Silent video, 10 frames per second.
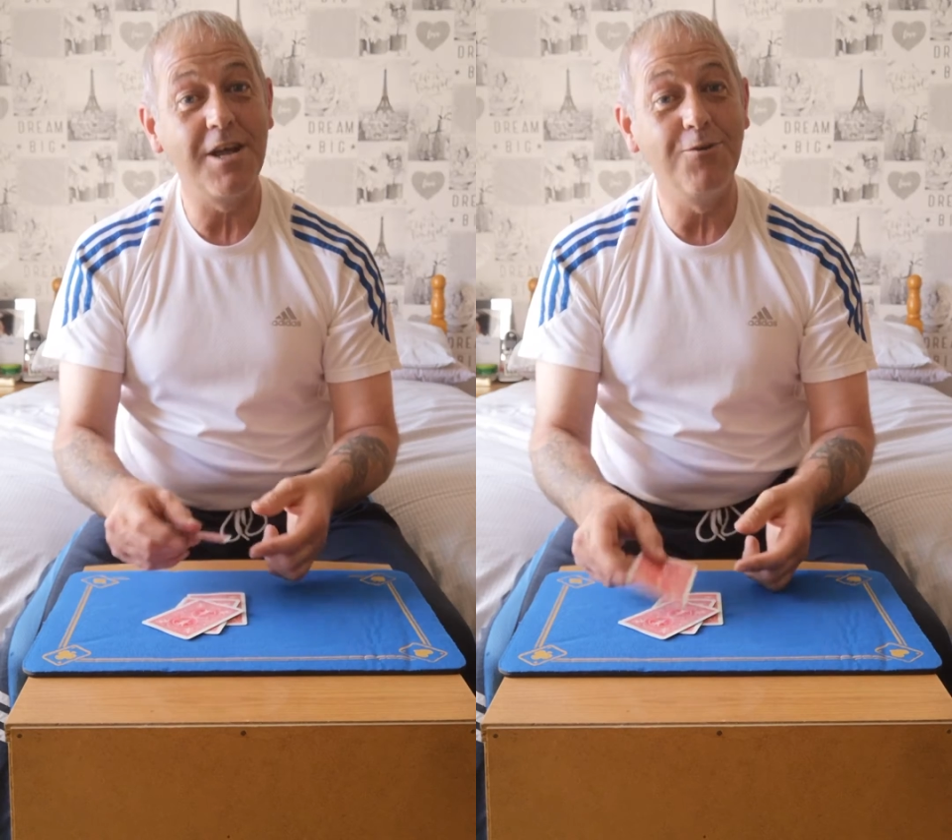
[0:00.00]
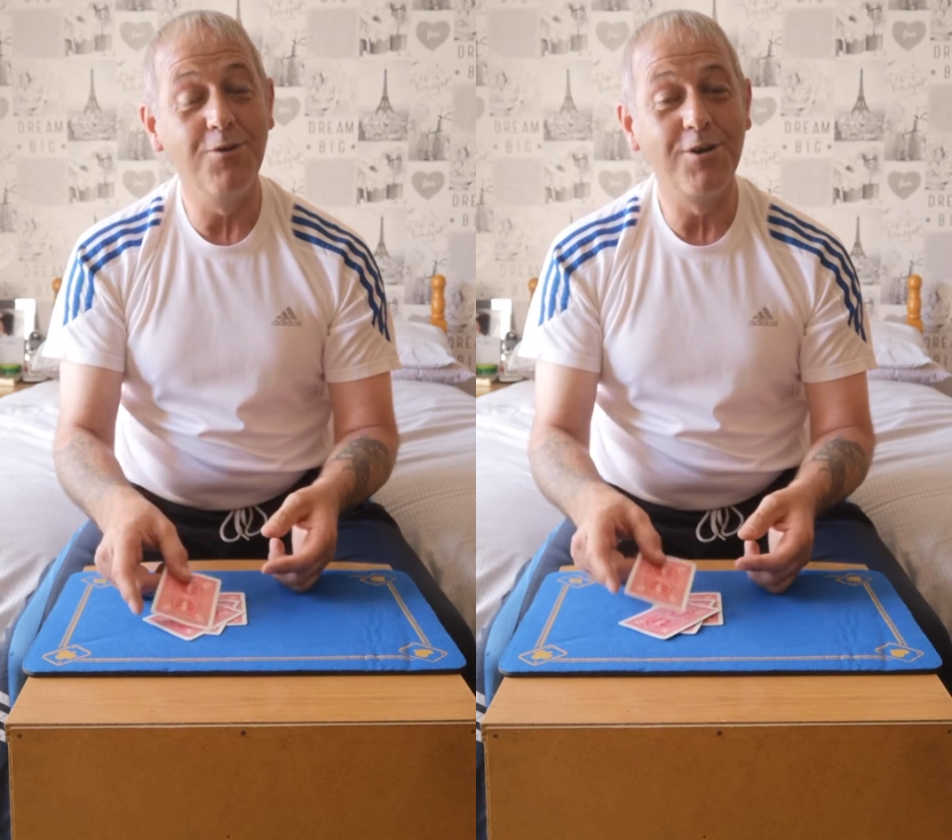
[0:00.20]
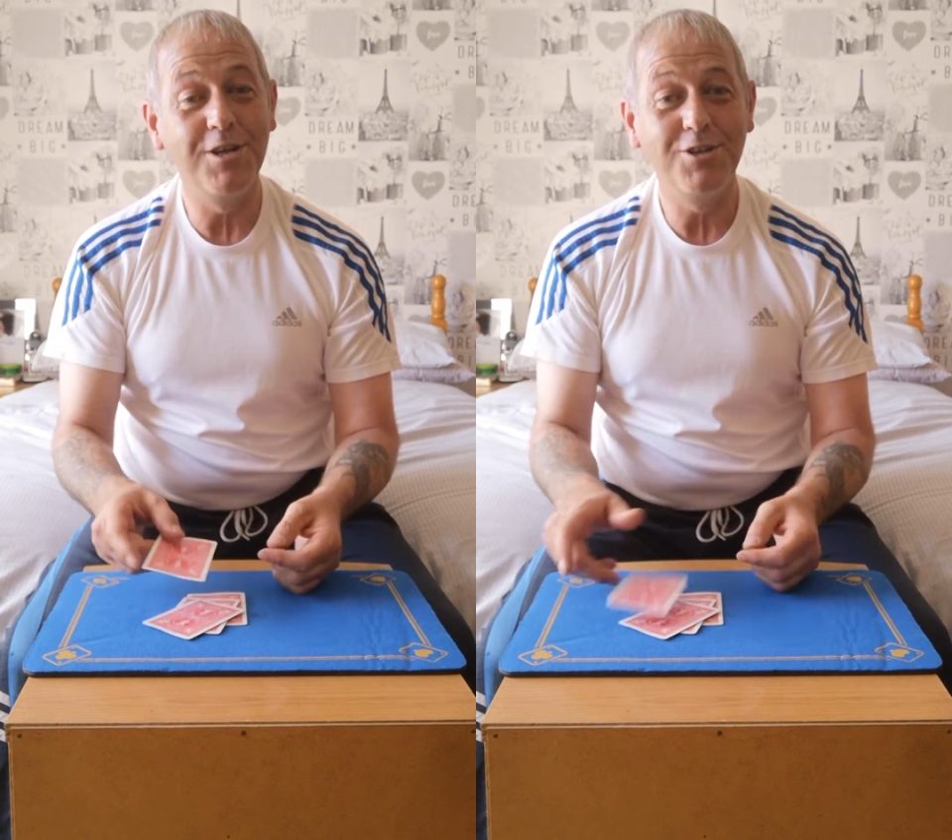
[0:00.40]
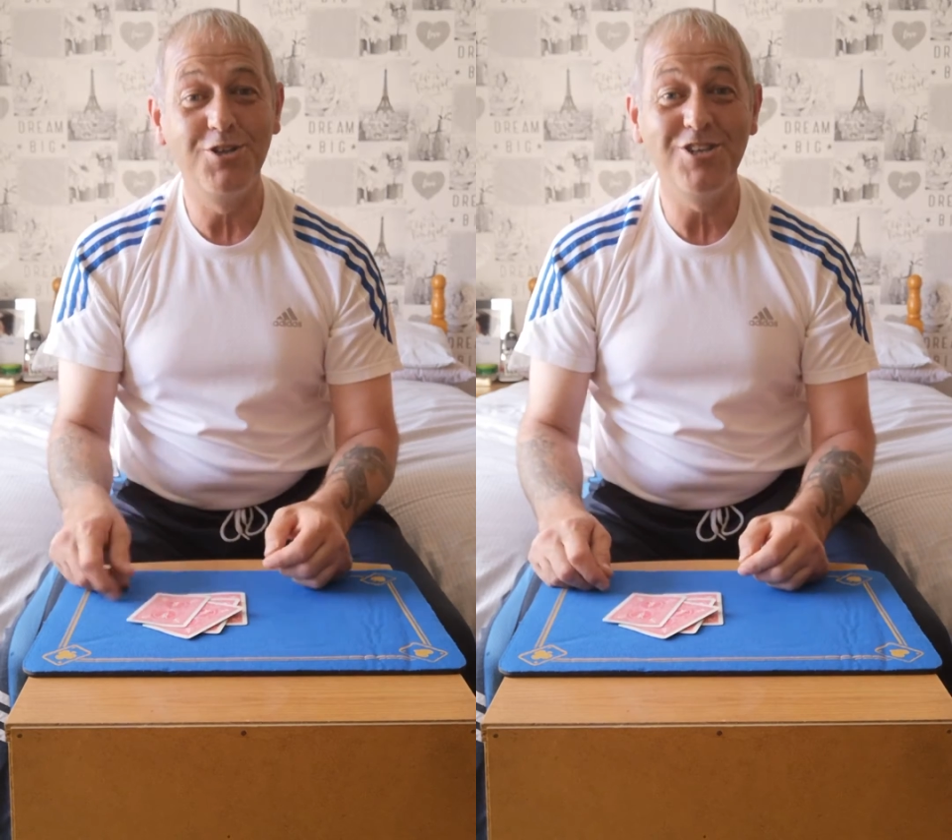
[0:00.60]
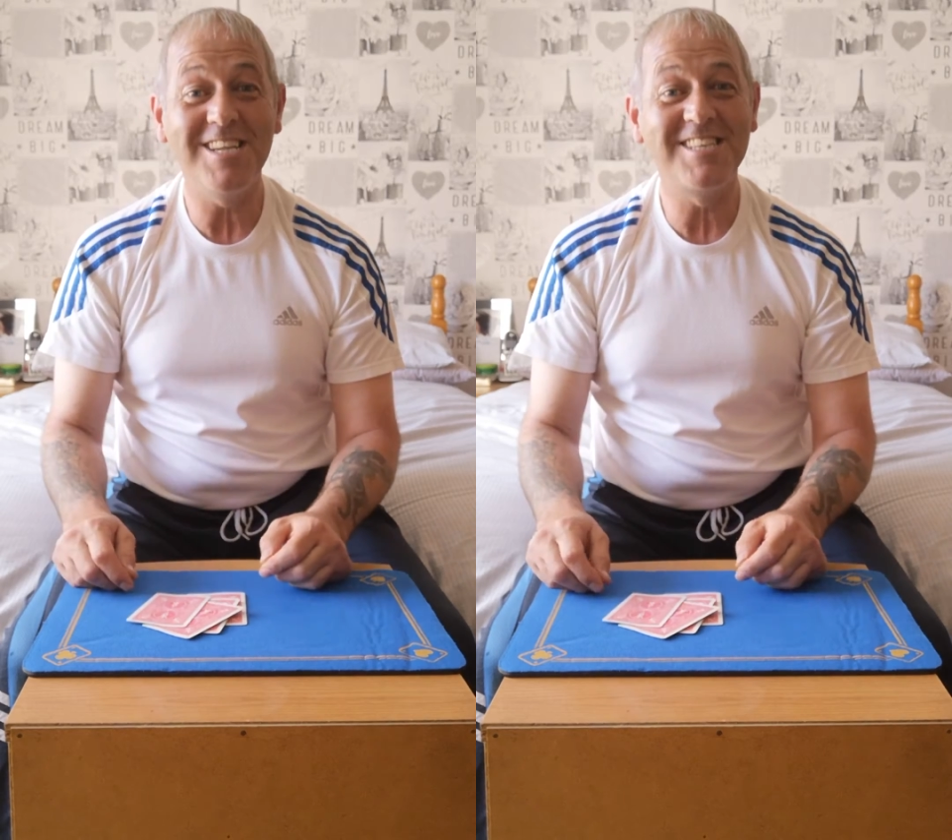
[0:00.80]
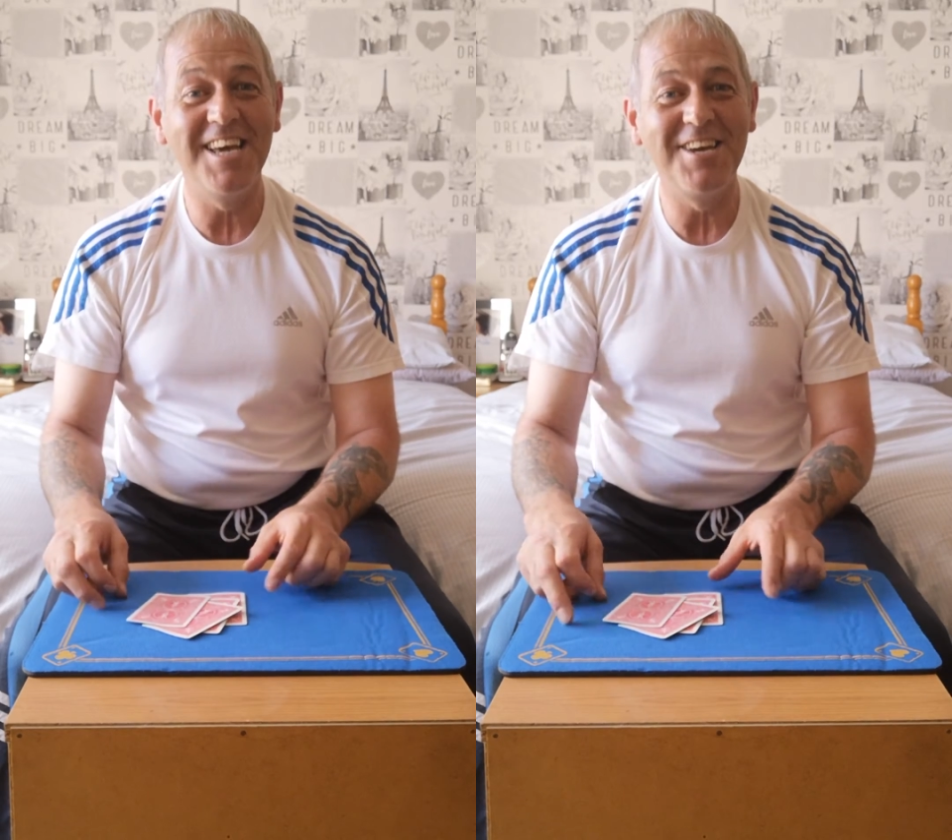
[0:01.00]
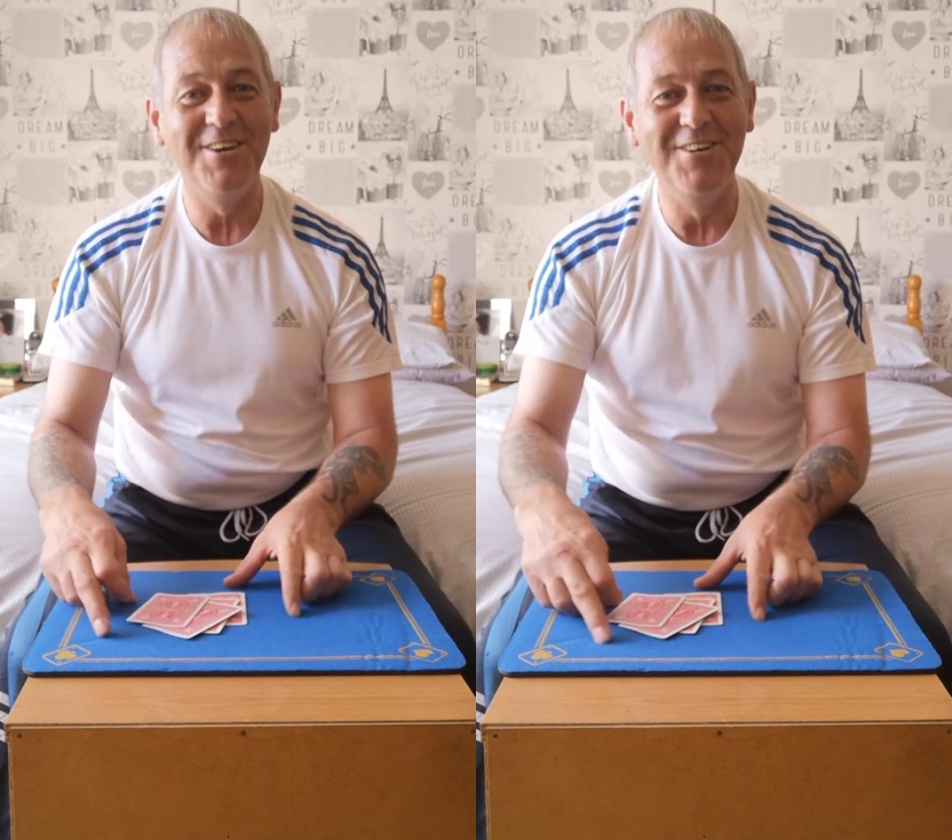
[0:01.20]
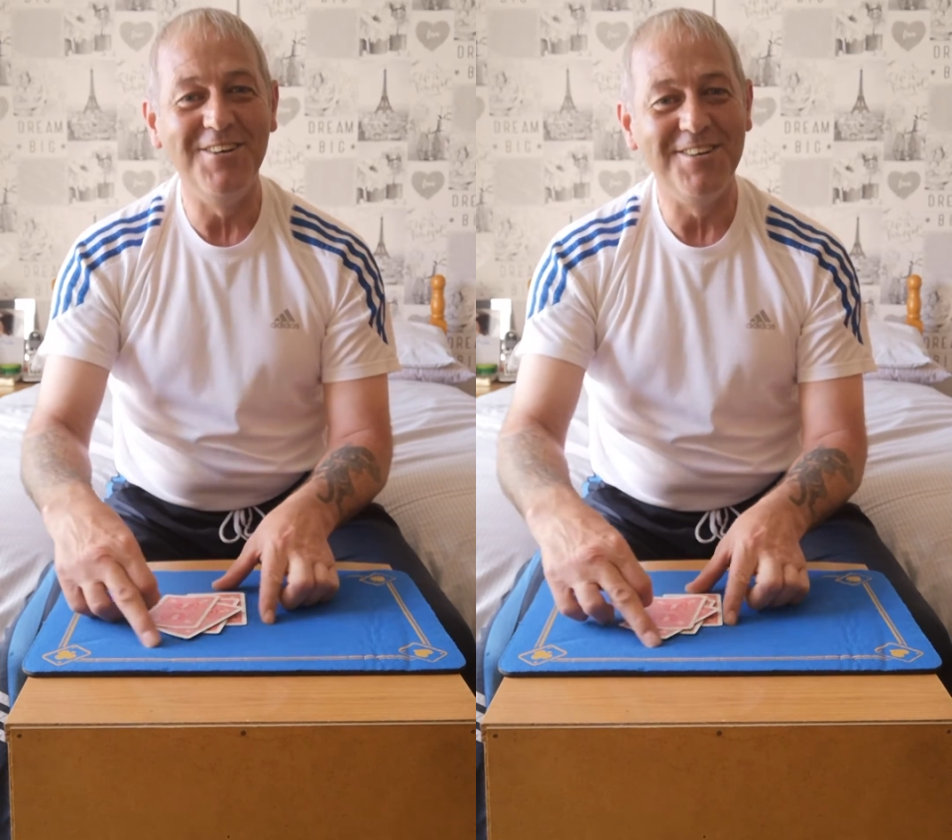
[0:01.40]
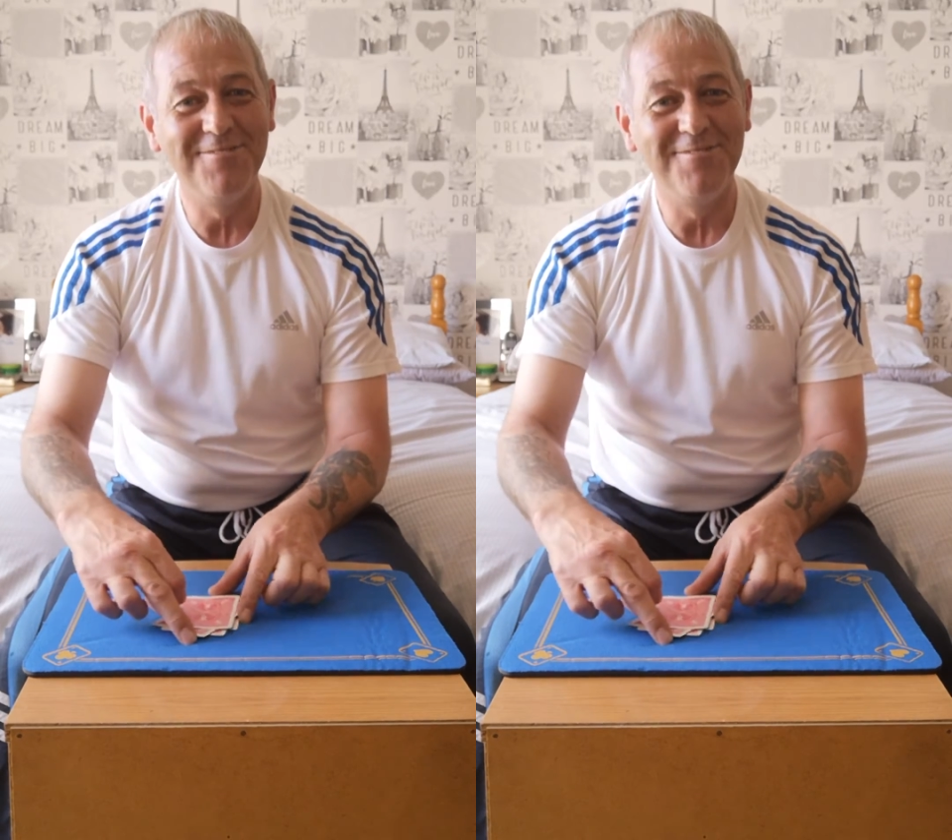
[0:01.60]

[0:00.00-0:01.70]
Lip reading: who looked just like her.